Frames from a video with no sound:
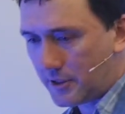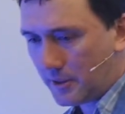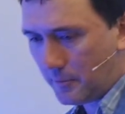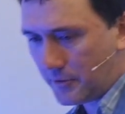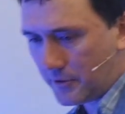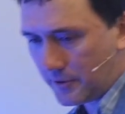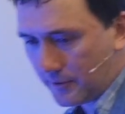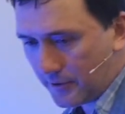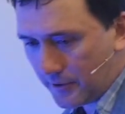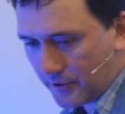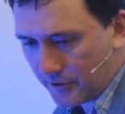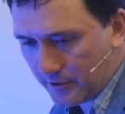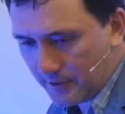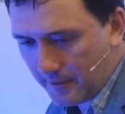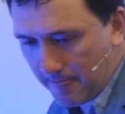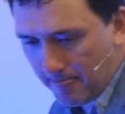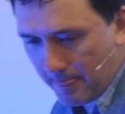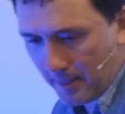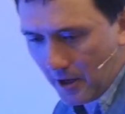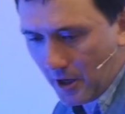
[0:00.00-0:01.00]
assumptions.
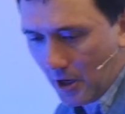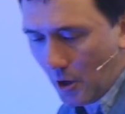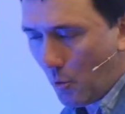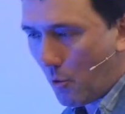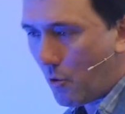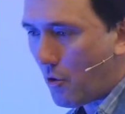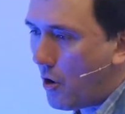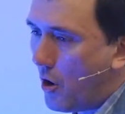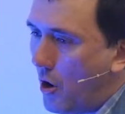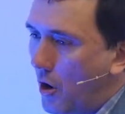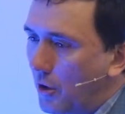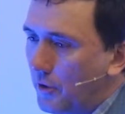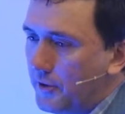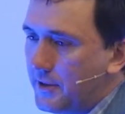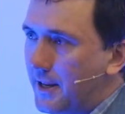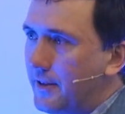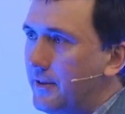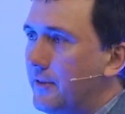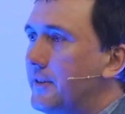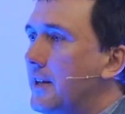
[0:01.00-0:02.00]
We're all, in
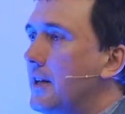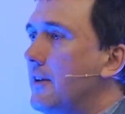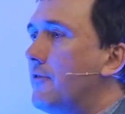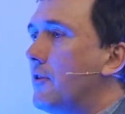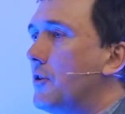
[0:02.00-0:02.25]
the end of the day,